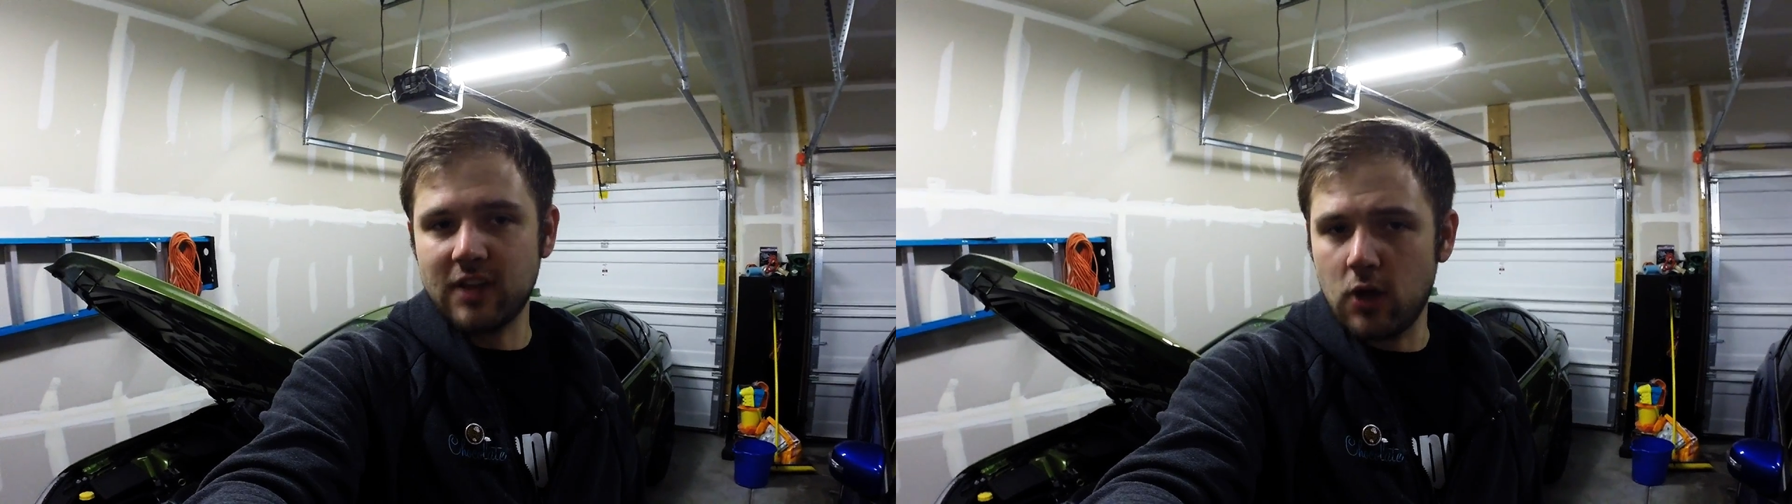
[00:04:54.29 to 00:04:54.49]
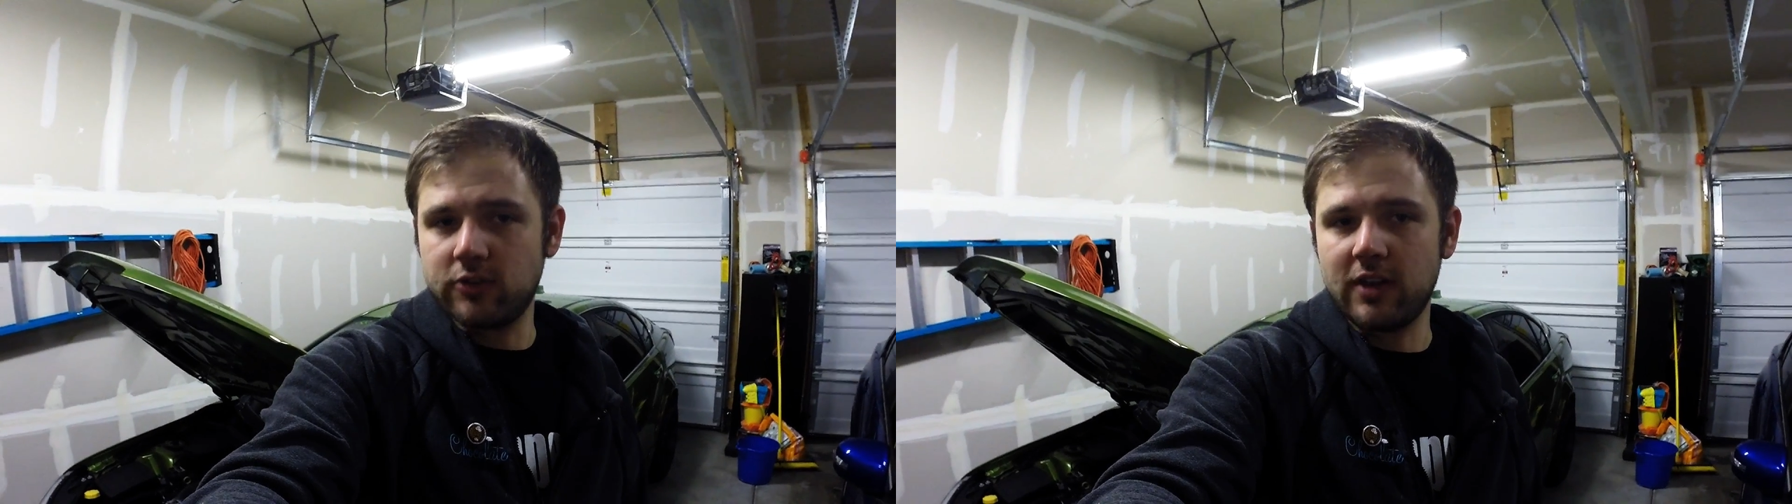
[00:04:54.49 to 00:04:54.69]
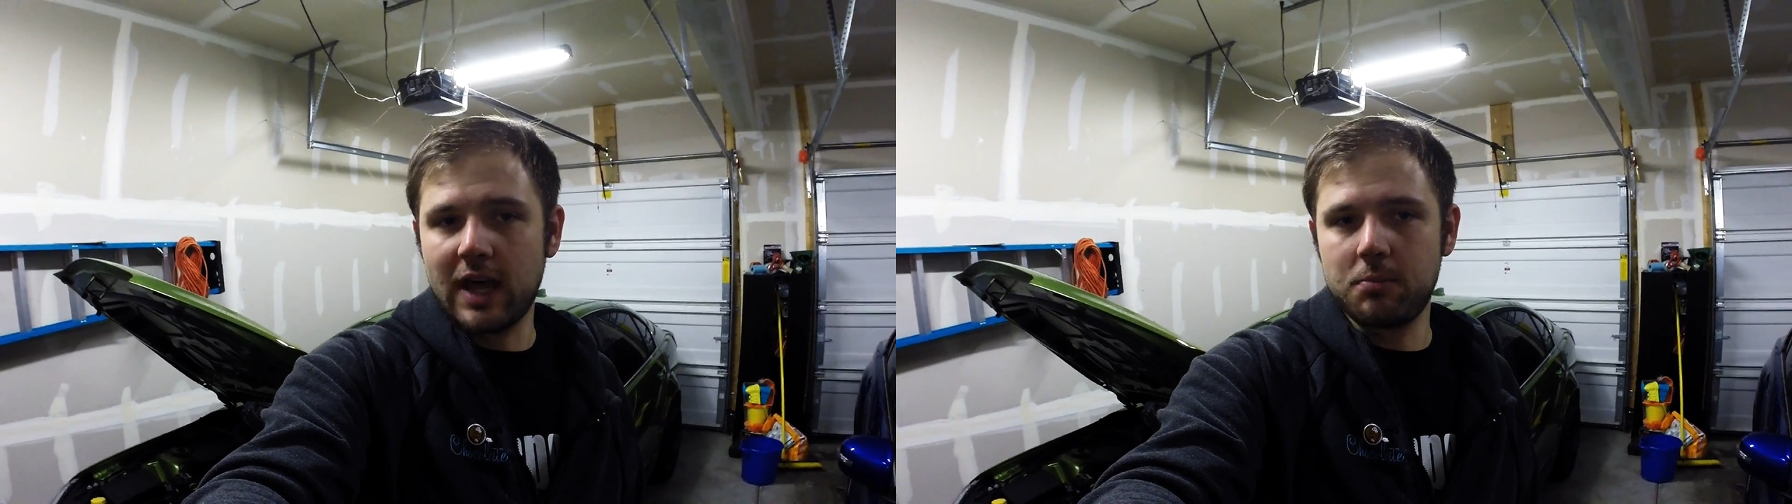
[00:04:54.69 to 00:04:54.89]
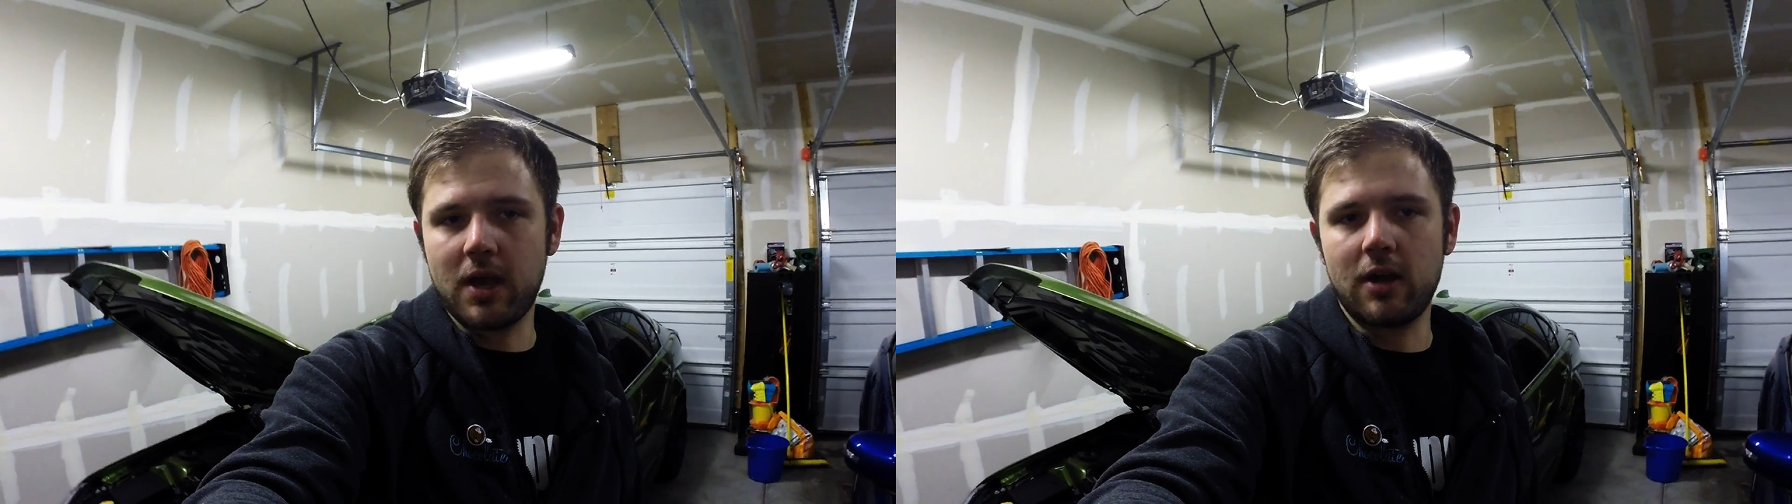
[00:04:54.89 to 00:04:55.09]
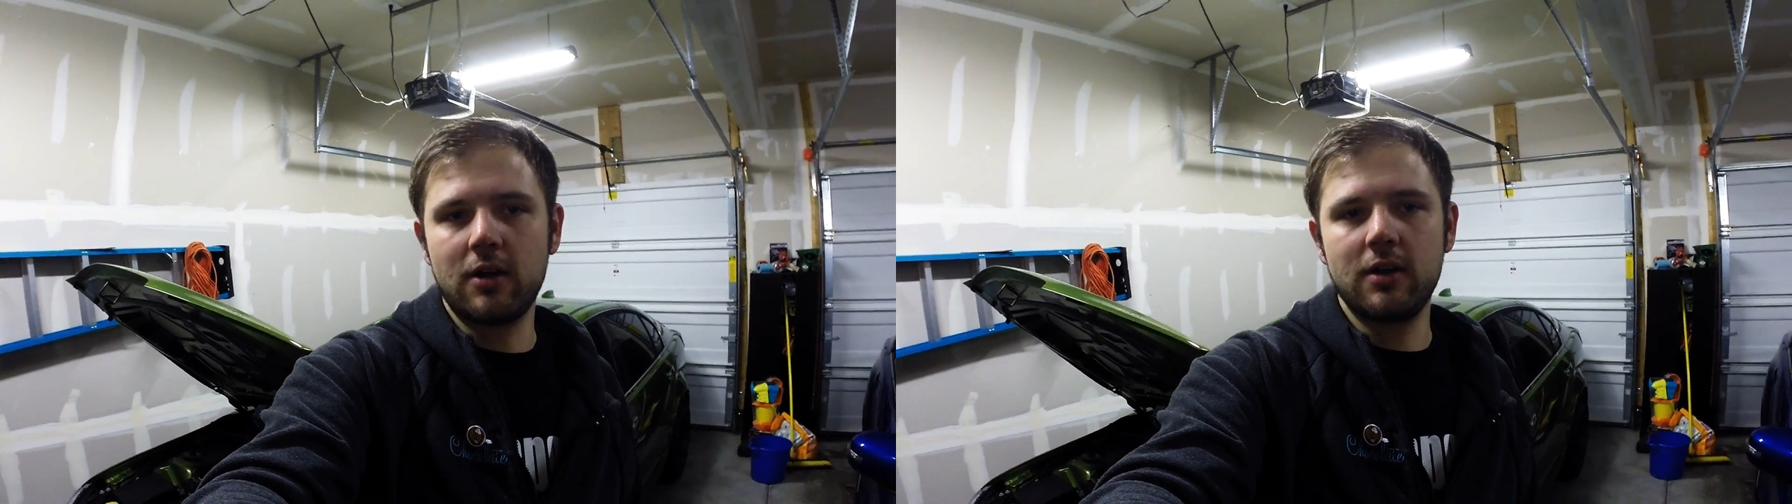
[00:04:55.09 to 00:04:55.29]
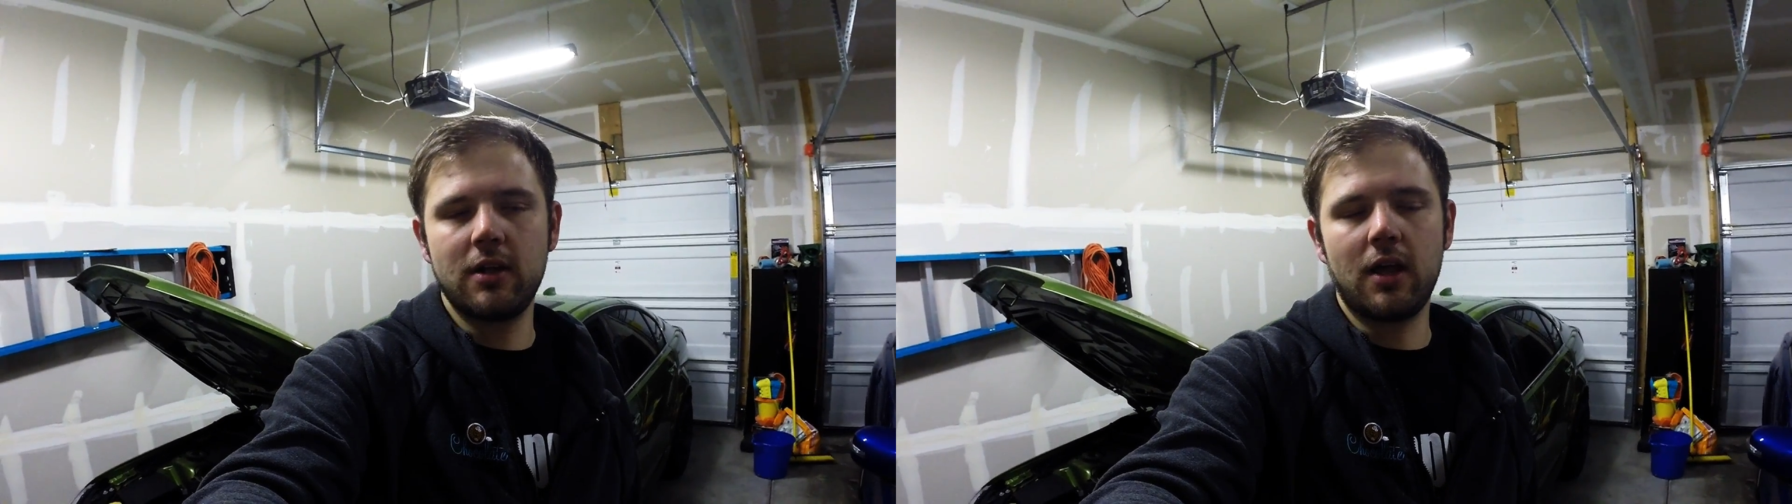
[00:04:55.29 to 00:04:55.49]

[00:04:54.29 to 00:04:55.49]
a lot better.